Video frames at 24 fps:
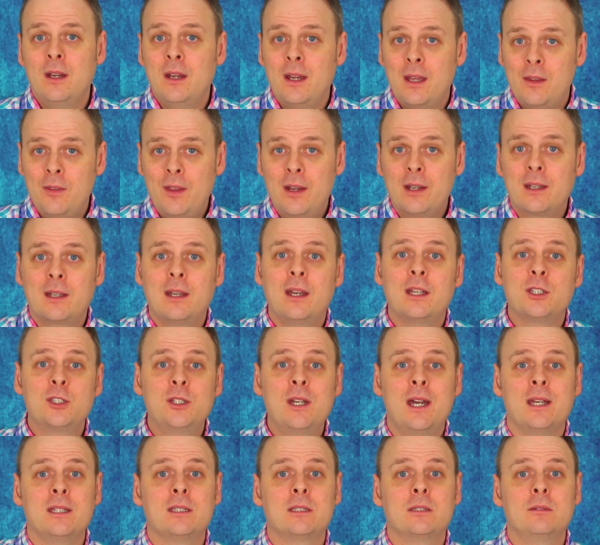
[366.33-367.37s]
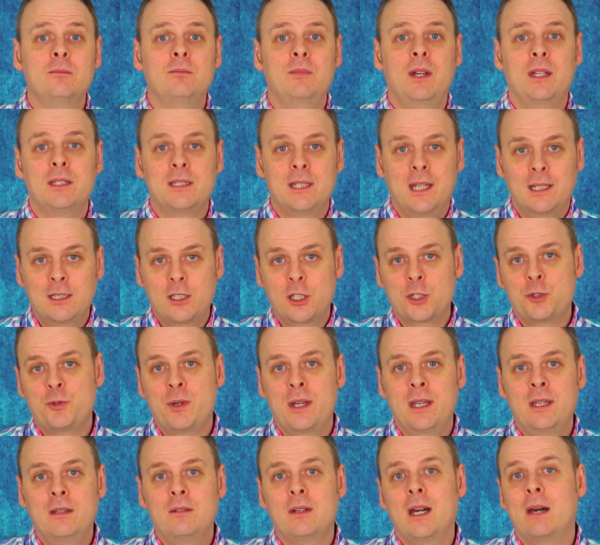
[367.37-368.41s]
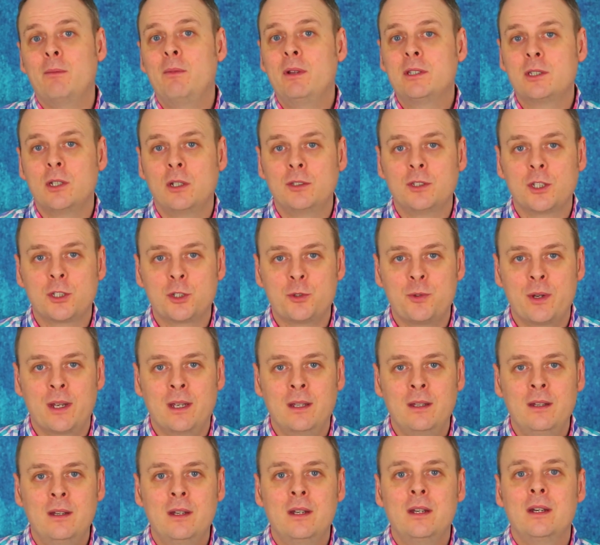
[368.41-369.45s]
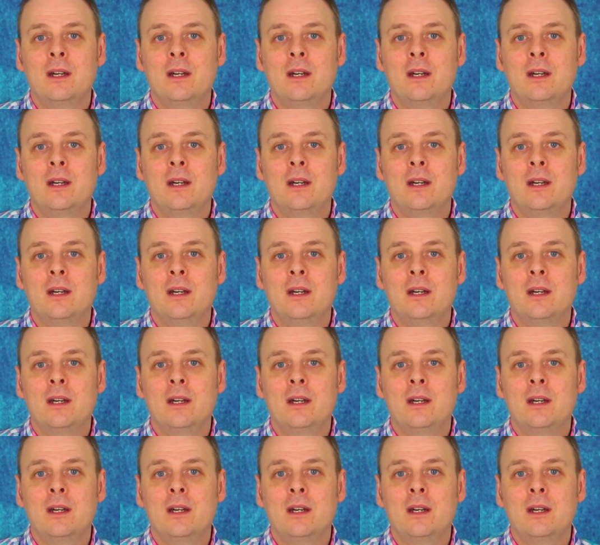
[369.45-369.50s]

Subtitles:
In that case, yes, it takes a string and returns a string,